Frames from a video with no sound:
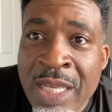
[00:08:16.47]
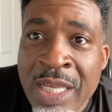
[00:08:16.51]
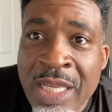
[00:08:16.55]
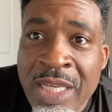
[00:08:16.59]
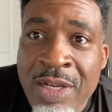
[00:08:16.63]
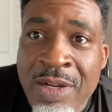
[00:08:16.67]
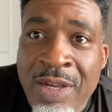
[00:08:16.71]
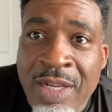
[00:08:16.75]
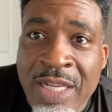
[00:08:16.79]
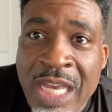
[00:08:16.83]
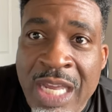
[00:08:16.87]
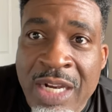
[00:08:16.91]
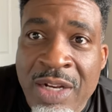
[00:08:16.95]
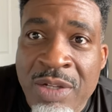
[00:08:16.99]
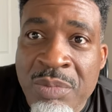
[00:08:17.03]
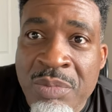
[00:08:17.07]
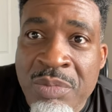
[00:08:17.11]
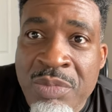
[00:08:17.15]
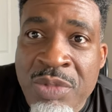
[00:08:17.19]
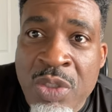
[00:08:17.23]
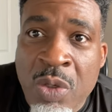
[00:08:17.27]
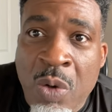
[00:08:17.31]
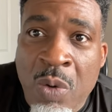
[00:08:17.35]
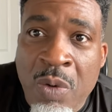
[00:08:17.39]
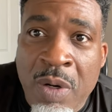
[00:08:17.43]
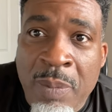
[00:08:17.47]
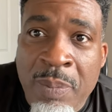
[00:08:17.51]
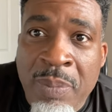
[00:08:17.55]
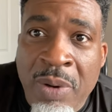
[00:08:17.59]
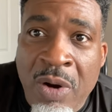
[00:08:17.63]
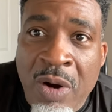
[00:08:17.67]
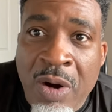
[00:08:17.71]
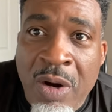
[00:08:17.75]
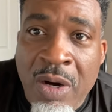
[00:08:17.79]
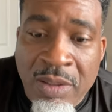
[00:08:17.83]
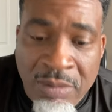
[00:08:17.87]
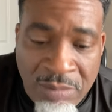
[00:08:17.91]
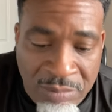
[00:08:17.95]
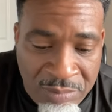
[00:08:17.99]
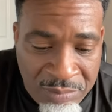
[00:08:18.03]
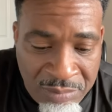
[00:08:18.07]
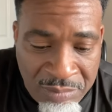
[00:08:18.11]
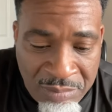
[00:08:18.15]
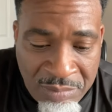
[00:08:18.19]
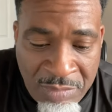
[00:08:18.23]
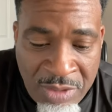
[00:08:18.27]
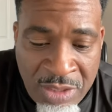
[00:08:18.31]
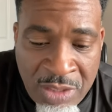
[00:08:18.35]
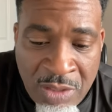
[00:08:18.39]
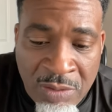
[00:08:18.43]
You know, I kind of tore it apart,
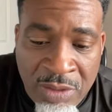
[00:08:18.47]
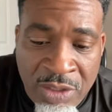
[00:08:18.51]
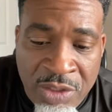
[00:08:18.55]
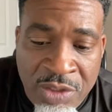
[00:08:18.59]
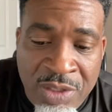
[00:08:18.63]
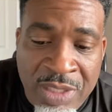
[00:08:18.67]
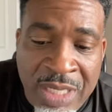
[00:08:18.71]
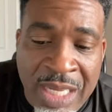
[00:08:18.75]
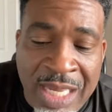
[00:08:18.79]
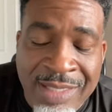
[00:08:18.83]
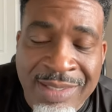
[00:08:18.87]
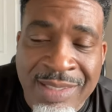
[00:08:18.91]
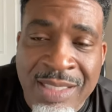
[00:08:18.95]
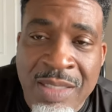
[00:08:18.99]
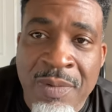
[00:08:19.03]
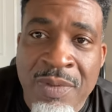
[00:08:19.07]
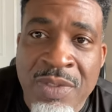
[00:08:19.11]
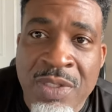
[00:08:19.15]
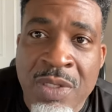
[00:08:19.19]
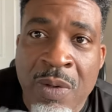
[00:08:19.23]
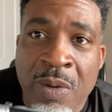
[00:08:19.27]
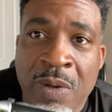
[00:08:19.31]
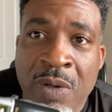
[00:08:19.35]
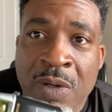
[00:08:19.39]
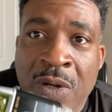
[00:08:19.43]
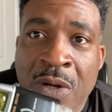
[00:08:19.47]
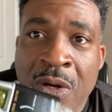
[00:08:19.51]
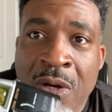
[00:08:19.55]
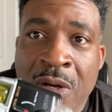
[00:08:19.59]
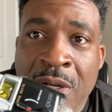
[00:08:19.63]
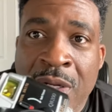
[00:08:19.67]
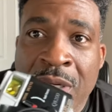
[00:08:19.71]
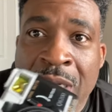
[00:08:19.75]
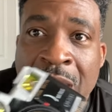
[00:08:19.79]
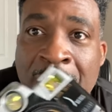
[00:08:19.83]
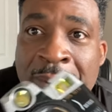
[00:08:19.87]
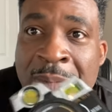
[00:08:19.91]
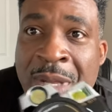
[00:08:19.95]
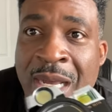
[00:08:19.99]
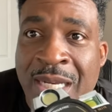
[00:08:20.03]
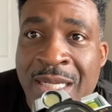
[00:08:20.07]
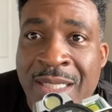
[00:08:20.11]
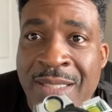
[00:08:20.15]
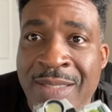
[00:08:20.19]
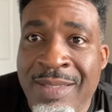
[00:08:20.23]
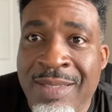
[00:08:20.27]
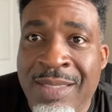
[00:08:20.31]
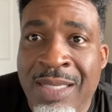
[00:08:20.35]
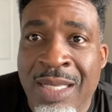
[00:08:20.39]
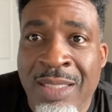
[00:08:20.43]
you know, let you guys see what's going on. I'm not
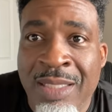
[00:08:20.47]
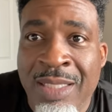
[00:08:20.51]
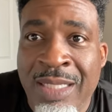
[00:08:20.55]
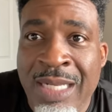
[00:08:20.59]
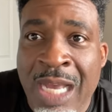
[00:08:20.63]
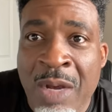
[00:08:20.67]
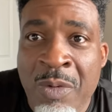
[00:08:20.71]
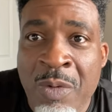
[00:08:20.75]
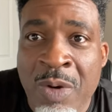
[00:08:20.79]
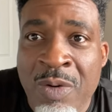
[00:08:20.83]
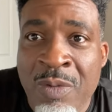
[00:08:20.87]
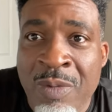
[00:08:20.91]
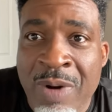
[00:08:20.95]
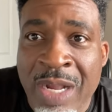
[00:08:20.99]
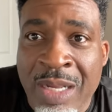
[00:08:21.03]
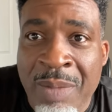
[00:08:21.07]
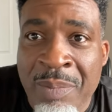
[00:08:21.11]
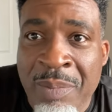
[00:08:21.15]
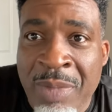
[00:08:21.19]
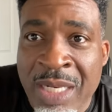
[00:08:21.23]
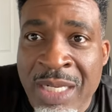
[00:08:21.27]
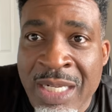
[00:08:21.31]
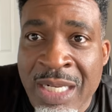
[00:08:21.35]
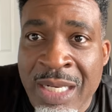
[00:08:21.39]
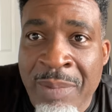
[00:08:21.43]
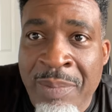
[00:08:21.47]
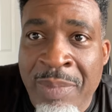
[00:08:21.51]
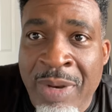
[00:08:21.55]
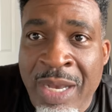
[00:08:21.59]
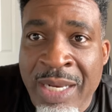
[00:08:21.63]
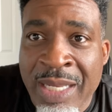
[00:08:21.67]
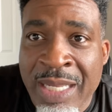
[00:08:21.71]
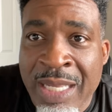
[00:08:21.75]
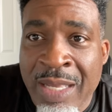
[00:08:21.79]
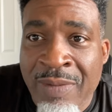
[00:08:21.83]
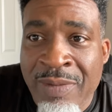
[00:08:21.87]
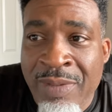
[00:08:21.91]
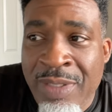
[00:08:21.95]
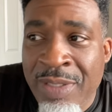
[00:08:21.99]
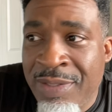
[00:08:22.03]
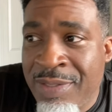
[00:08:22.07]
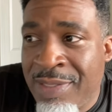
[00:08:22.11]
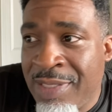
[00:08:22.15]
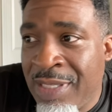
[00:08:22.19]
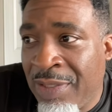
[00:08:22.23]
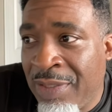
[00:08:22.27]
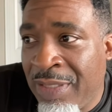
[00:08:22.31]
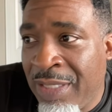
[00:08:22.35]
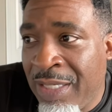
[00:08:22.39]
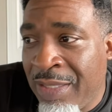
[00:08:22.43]
going to sell it. I wouldn't recommend anybody out there
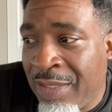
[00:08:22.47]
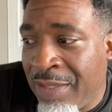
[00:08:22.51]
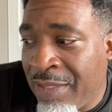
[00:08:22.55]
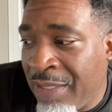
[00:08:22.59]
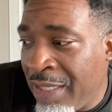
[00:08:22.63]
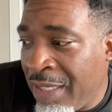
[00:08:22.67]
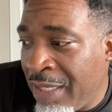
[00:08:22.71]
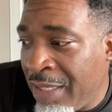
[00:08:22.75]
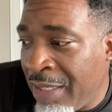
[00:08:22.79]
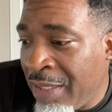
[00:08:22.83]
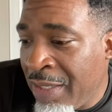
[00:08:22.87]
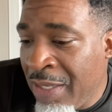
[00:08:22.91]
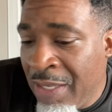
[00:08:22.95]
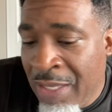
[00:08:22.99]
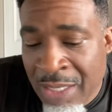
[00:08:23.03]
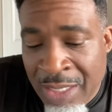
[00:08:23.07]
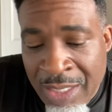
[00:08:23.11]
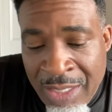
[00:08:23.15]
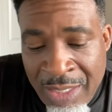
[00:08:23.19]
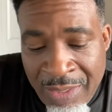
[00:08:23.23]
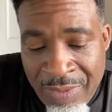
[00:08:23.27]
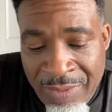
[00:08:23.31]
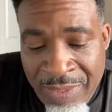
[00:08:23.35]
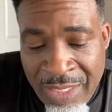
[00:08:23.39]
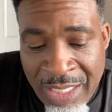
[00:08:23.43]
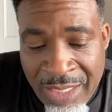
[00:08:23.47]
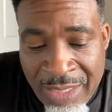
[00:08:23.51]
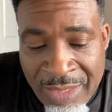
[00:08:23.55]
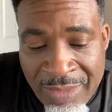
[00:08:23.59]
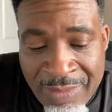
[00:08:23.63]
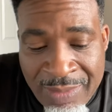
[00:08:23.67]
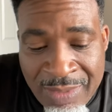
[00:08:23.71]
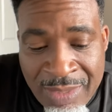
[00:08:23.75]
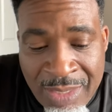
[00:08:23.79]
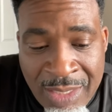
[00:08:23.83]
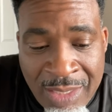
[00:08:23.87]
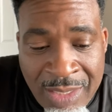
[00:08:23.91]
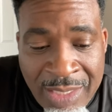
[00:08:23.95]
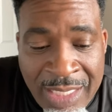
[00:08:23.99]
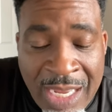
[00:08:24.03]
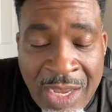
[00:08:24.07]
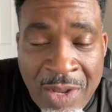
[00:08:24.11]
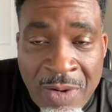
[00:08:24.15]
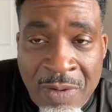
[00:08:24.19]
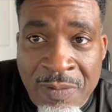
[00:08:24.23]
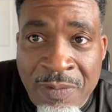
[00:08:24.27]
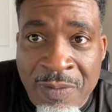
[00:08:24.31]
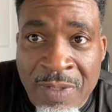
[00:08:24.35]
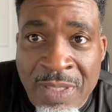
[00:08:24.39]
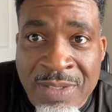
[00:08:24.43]
sell anything that is
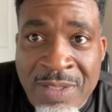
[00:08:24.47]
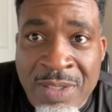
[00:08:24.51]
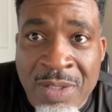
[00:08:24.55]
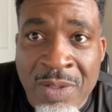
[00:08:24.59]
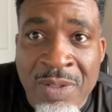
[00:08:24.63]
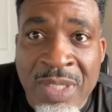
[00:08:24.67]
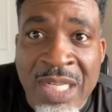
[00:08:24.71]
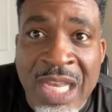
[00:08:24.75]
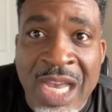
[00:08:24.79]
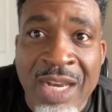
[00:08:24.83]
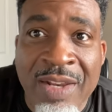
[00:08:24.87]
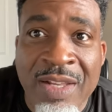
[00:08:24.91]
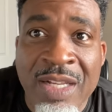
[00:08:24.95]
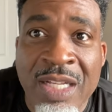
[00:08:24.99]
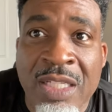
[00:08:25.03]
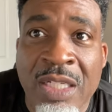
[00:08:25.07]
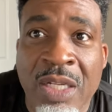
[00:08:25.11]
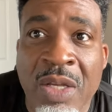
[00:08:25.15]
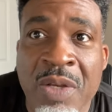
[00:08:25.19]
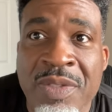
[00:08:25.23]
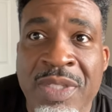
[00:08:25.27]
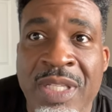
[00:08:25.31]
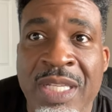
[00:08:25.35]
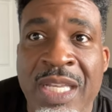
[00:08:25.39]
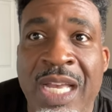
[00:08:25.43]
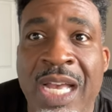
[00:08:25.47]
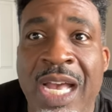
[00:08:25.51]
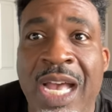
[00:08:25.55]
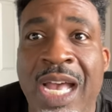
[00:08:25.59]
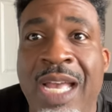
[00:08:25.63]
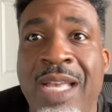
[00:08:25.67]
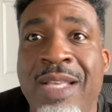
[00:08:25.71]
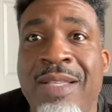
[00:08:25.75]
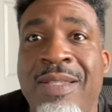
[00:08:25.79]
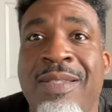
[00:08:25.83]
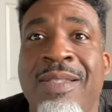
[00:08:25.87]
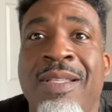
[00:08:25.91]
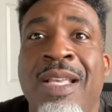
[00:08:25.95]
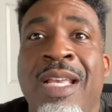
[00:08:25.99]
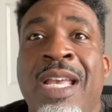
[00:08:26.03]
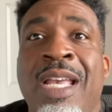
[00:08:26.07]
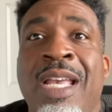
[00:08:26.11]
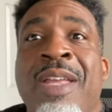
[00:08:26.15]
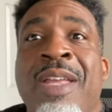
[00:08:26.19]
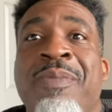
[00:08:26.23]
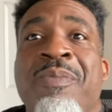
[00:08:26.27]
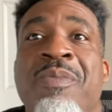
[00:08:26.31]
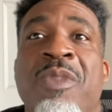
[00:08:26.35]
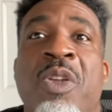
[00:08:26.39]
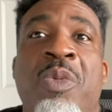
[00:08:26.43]
counterfeit. So kind of in closing, guys,
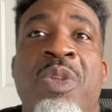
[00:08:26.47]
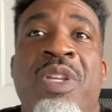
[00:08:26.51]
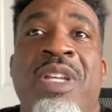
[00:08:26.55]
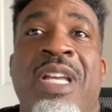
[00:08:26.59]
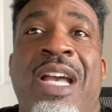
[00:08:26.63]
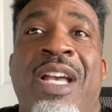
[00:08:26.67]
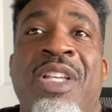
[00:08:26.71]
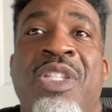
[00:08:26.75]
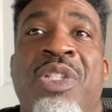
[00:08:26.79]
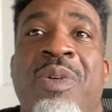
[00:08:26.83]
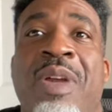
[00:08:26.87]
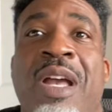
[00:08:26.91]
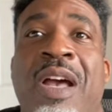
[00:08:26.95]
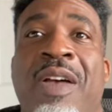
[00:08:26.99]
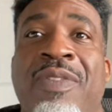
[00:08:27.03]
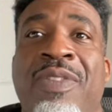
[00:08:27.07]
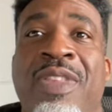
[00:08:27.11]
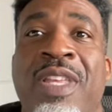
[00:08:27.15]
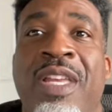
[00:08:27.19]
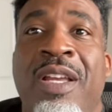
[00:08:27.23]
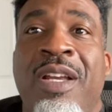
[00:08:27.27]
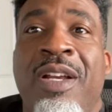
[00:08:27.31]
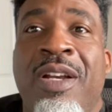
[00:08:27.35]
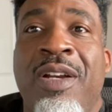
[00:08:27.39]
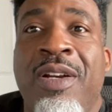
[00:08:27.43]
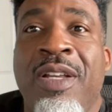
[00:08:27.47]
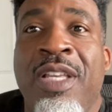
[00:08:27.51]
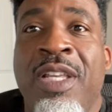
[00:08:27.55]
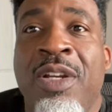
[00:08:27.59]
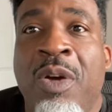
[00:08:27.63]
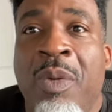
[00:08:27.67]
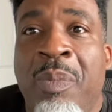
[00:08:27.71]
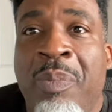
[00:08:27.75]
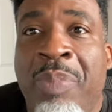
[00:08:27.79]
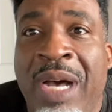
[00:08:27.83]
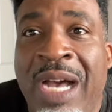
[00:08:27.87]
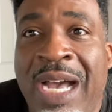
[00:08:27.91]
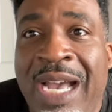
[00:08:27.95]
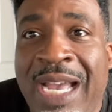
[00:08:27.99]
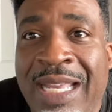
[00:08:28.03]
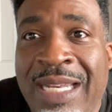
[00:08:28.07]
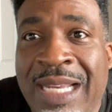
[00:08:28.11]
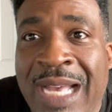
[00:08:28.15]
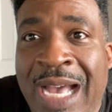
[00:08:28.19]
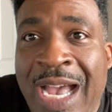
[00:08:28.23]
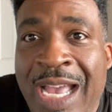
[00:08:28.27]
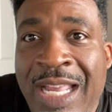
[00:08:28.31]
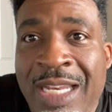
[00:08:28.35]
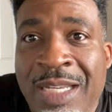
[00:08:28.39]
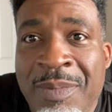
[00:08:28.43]
when you guys are out there, you know, buying
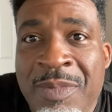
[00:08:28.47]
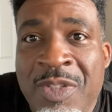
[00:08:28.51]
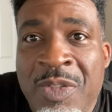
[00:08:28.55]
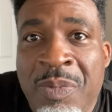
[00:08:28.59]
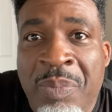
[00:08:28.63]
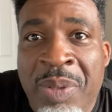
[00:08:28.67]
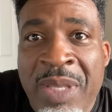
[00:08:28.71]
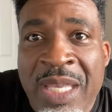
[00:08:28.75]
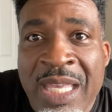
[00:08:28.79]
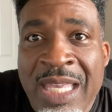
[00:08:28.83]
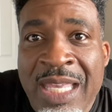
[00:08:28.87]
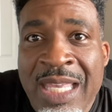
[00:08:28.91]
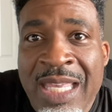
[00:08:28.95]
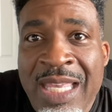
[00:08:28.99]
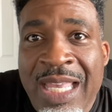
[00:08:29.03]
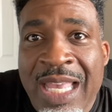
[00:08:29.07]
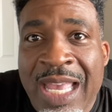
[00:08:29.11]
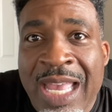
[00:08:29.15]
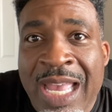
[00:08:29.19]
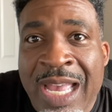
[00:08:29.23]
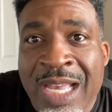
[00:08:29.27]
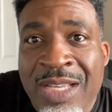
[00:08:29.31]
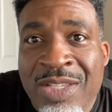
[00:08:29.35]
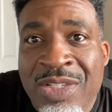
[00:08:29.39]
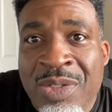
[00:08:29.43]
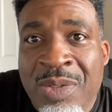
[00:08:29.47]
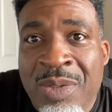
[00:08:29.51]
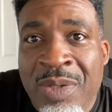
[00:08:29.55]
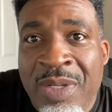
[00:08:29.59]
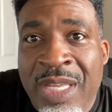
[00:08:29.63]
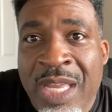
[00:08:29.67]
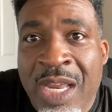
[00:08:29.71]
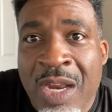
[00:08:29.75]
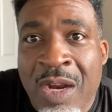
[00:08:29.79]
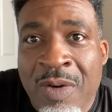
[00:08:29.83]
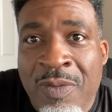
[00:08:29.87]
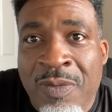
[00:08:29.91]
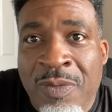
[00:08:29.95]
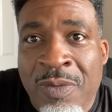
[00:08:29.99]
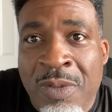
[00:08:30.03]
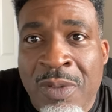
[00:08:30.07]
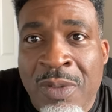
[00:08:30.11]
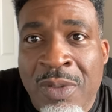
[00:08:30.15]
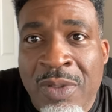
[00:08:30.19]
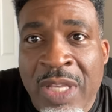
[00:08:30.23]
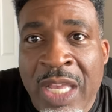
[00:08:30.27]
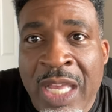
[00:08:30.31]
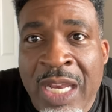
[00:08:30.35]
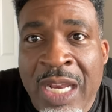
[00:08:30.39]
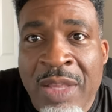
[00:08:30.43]
items, be extra careful.
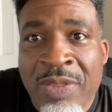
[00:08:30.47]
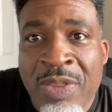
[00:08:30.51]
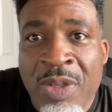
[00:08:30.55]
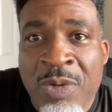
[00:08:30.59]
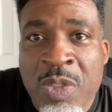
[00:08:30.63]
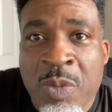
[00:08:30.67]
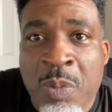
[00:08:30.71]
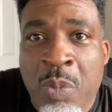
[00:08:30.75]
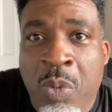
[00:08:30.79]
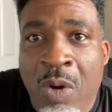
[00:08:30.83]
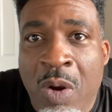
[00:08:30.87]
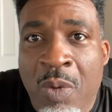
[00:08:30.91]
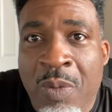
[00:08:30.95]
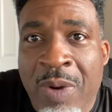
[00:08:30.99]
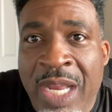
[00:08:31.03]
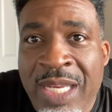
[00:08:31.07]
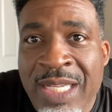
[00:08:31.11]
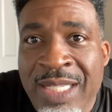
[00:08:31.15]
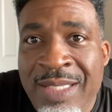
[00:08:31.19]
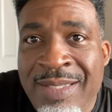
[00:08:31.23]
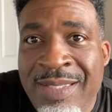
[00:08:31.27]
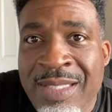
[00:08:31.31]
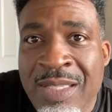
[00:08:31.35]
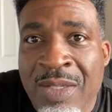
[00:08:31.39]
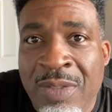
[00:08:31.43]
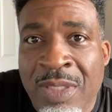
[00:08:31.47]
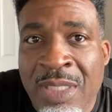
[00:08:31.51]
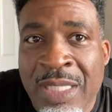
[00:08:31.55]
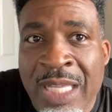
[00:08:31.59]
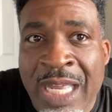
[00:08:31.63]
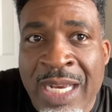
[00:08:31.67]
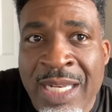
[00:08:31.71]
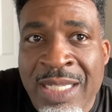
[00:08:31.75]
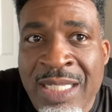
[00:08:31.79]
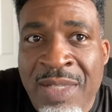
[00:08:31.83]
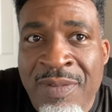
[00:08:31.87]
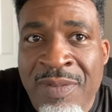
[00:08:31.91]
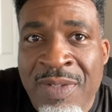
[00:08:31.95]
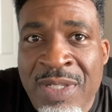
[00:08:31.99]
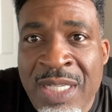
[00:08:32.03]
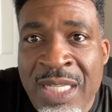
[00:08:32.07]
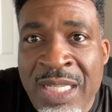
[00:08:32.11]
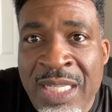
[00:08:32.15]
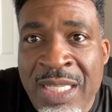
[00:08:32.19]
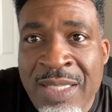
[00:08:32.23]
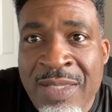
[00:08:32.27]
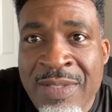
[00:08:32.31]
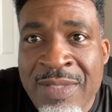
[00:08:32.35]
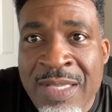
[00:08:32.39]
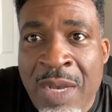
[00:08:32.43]
And there was a point where I did sell a lot of
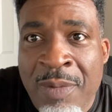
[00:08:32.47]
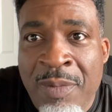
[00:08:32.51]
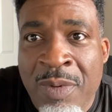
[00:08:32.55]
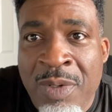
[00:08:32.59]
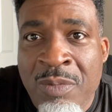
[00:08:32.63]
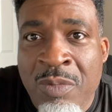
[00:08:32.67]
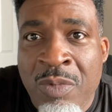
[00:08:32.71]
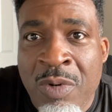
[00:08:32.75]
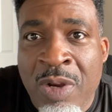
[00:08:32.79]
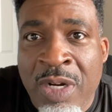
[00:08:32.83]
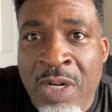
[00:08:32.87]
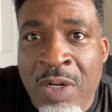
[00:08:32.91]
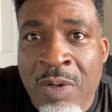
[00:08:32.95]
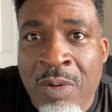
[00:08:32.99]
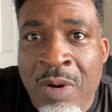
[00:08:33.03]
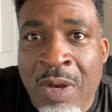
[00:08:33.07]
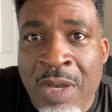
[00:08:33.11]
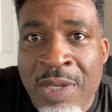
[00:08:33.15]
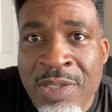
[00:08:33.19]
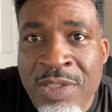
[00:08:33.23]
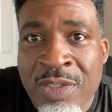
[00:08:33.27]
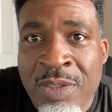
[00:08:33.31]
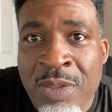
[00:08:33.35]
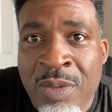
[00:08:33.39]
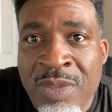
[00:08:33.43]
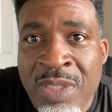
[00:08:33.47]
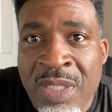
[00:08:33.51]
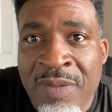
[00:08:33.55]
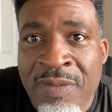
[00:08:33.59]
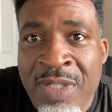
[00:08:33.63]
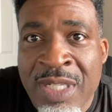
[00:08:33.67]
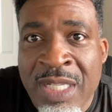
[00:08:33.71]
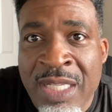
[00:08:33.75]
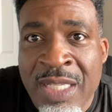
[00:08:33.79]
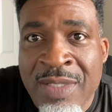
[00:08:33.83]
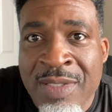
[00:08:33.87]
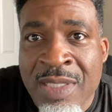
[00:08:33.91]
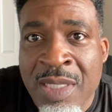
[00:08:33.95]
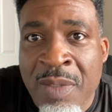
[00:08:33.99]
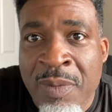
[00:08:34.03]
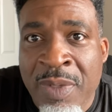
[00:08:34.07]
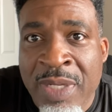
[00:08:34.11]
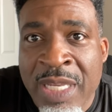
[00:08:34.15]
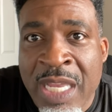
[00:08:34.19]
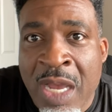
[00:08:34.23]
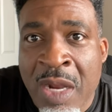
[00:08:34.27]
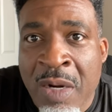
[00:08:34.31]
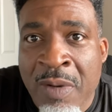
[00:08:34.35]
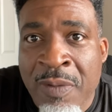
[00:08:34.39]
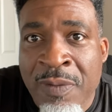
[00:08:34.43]
DVDs. I would run across, you know, DVDs that were
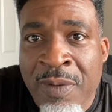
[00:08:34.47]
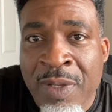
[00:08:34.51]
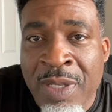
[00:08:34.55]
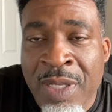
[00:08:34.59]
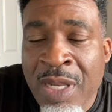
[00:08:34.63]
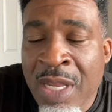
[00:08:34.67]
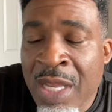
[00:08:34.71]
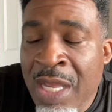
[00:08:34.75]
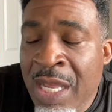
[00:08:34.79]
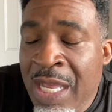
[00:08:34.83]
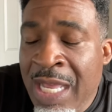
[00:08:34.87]
counterfeit.